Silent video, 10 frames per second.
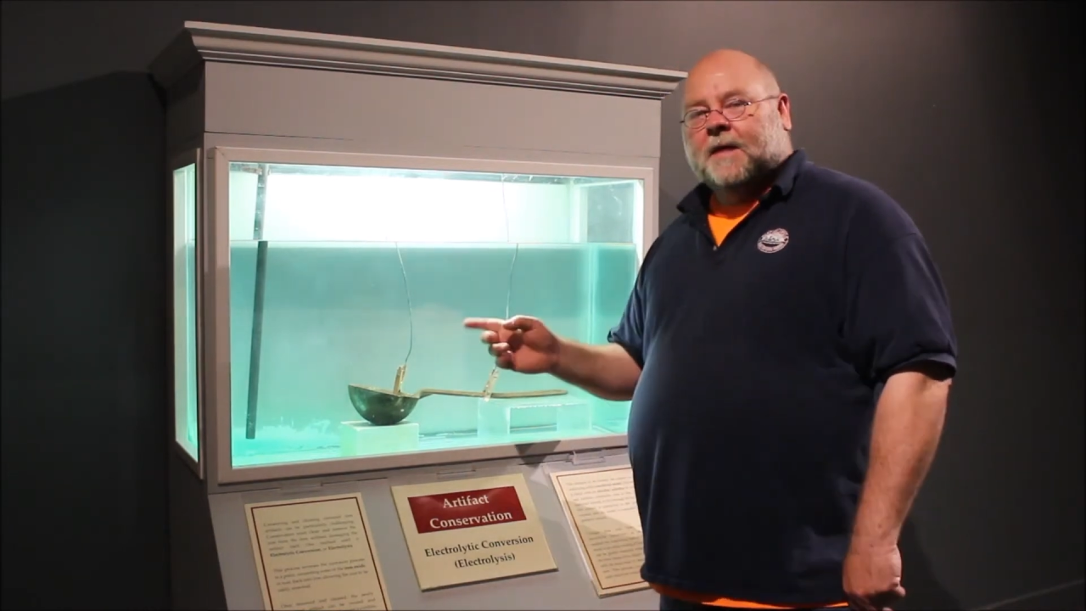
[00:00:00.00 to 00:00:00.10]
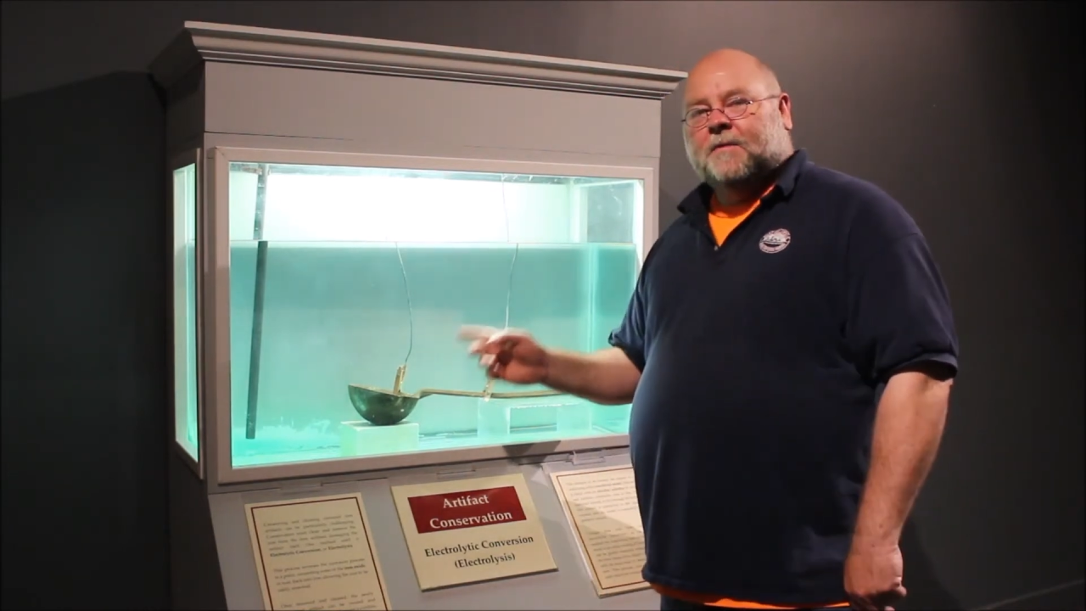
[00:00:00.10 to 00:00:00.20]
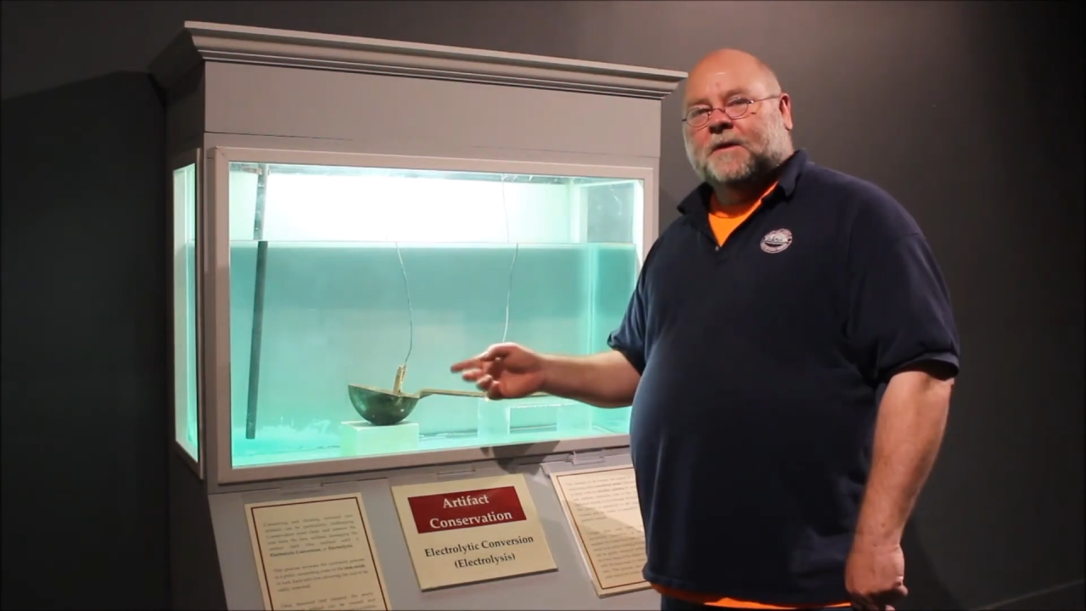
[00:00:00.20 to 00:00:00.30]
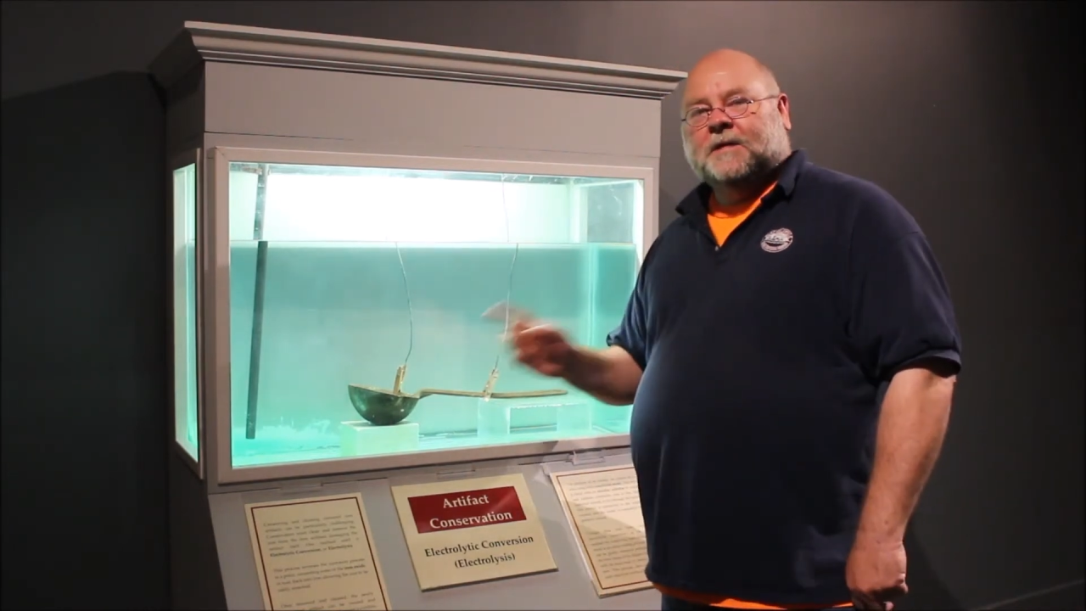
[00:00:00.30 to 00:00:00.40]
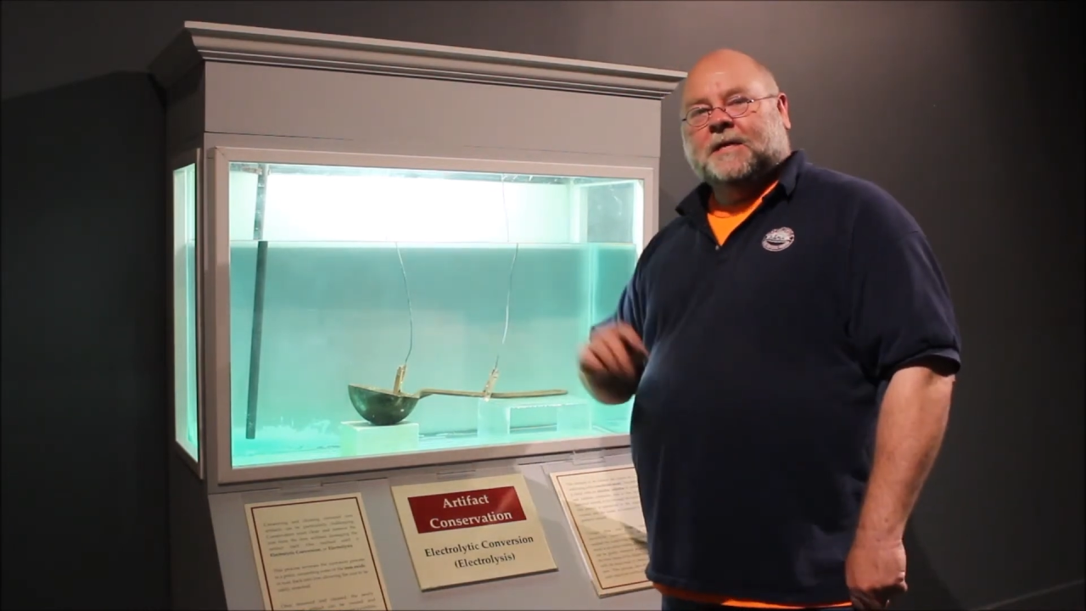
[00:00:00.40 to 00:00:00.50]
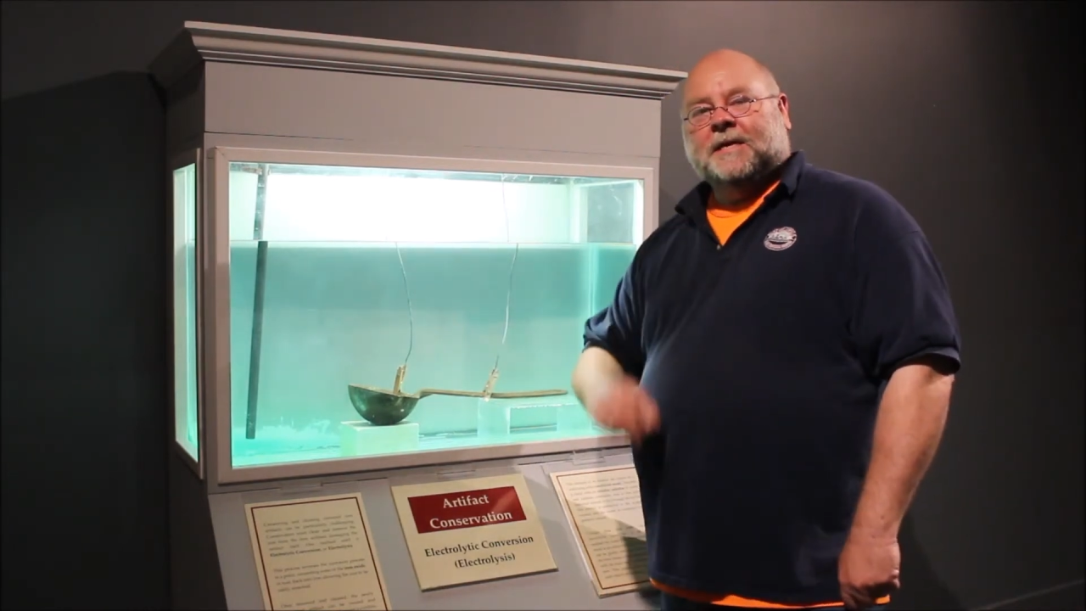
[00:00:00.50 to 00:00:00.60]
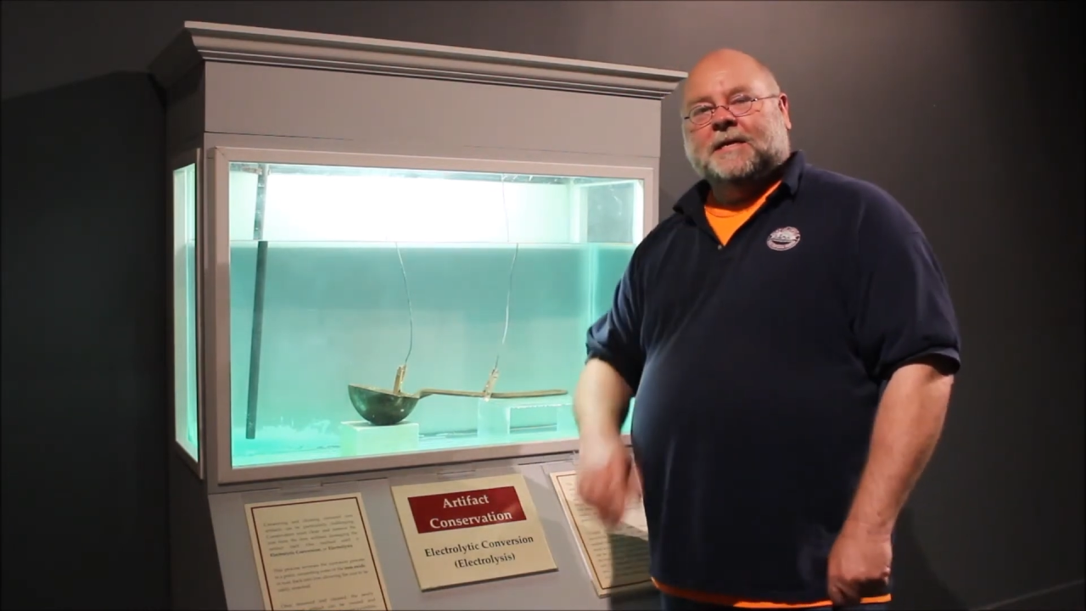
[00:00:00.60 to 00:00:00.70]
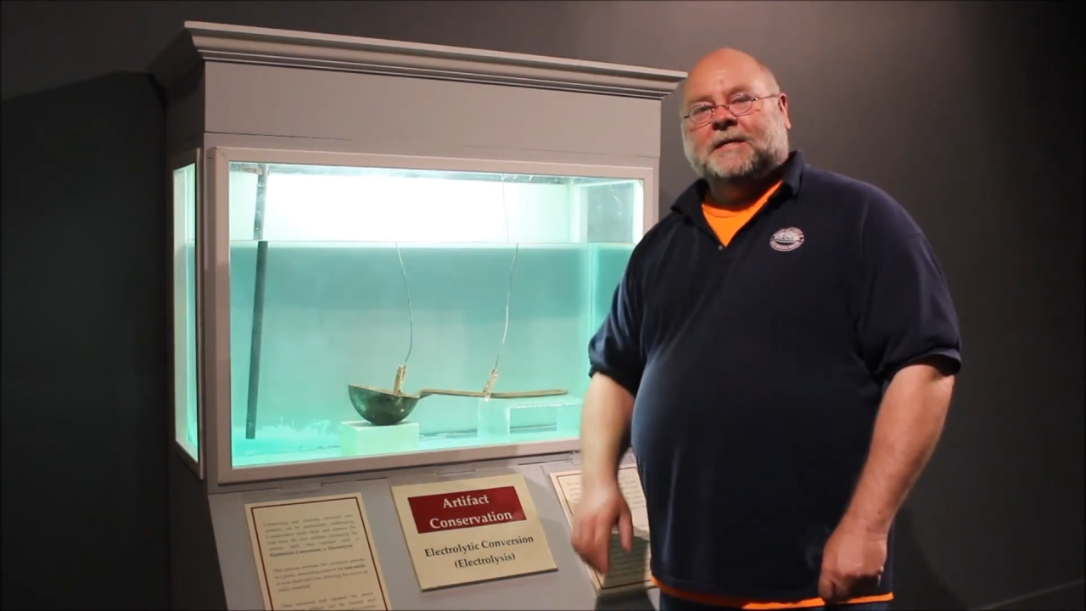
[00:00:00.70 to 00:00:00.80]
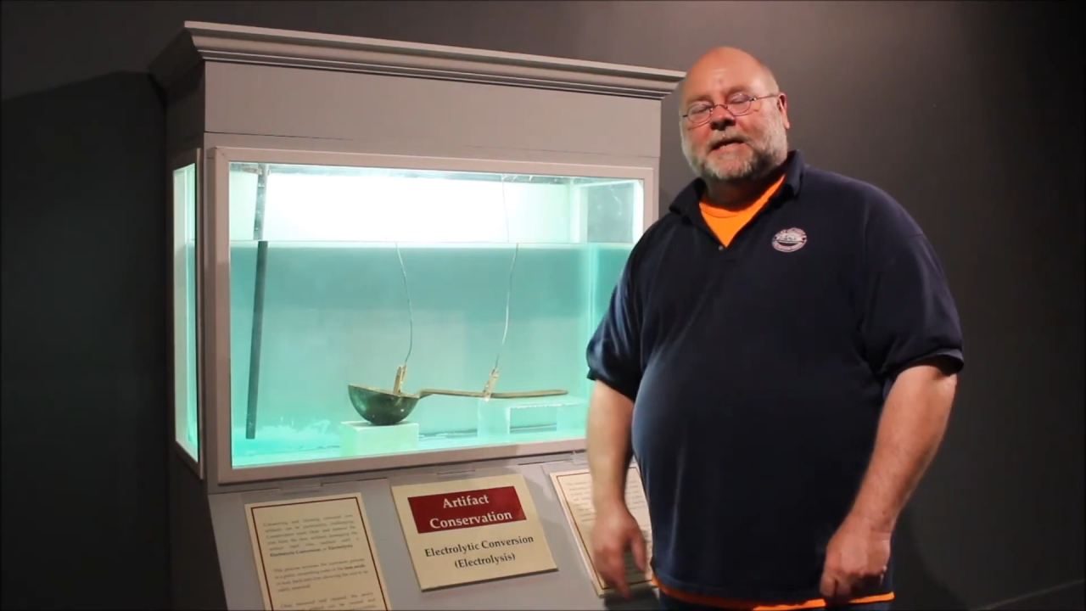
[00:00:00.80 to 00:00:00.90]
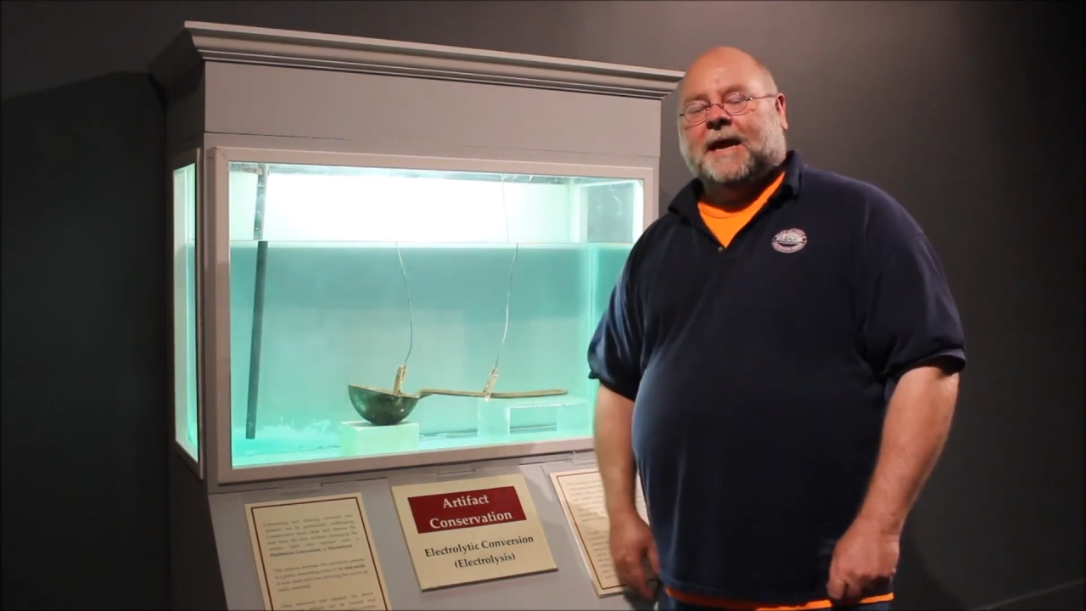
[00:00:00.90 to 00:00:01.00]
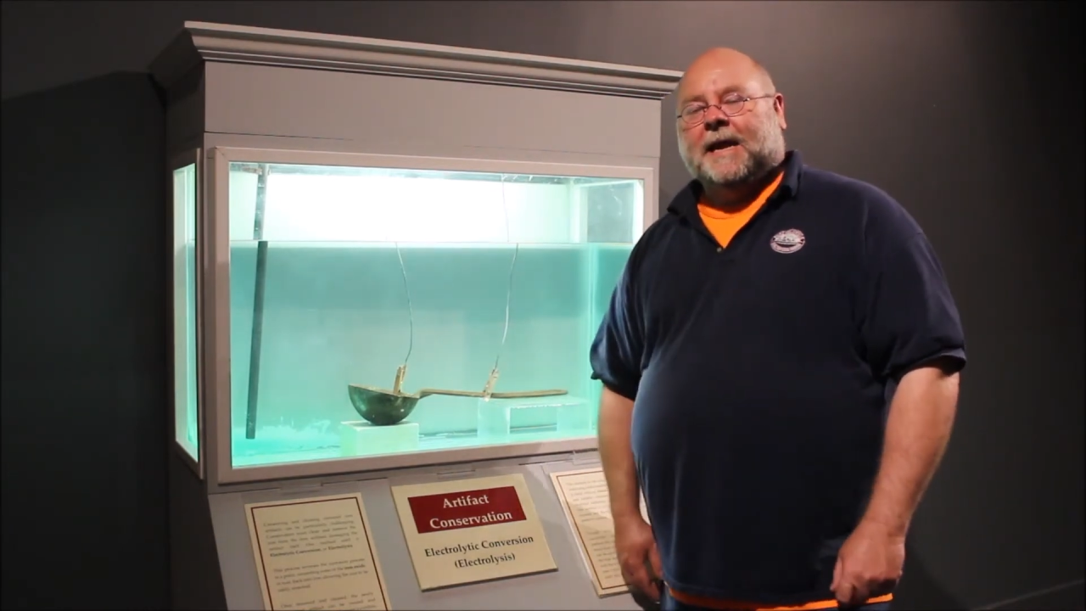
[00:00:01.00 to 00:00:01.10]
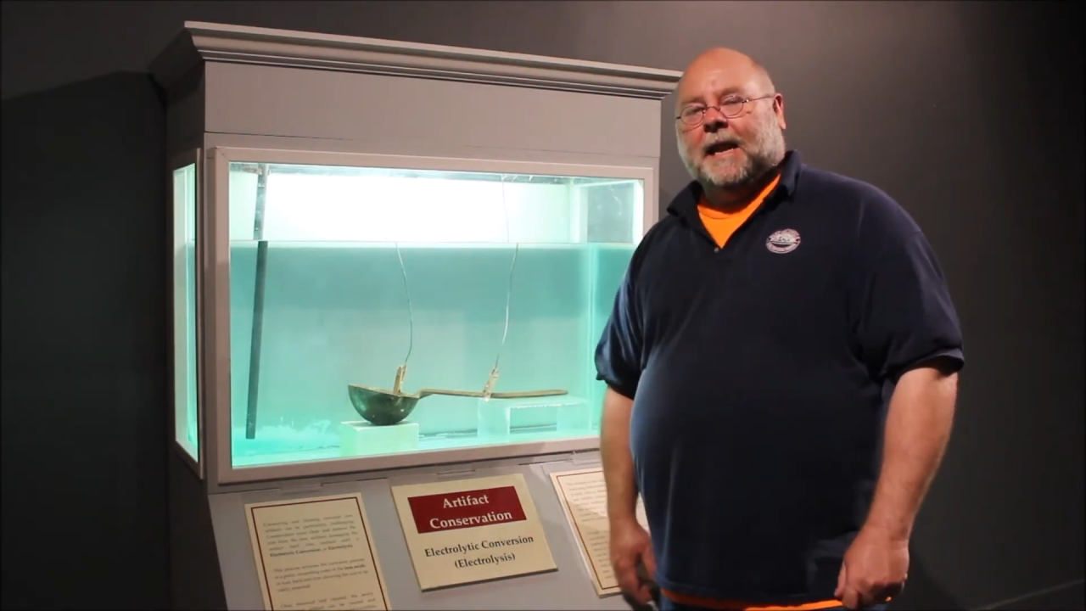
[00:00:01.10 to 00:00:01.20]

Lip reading: This is a